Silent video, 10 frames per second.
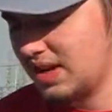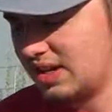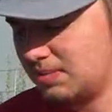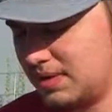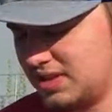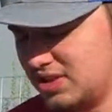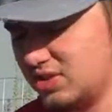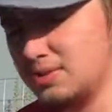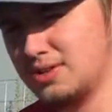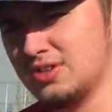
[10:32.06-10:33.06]
because
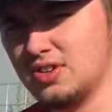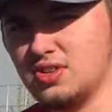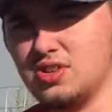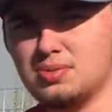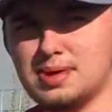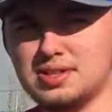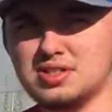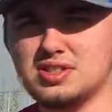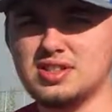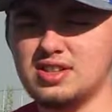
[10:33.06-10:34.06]
brushless motors don't use
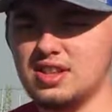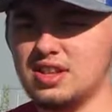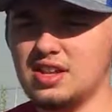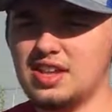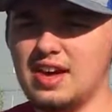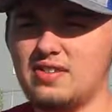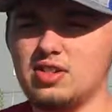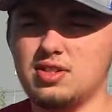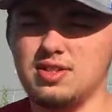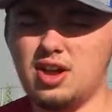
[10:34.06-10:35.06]
brushes. They have a
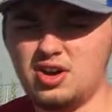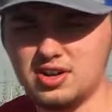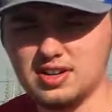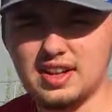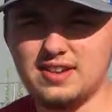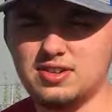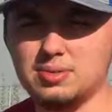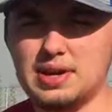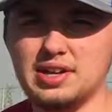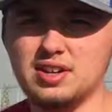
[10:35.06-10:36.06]
longer
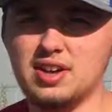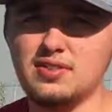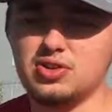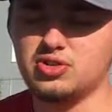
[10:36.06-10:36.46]
lifespan if you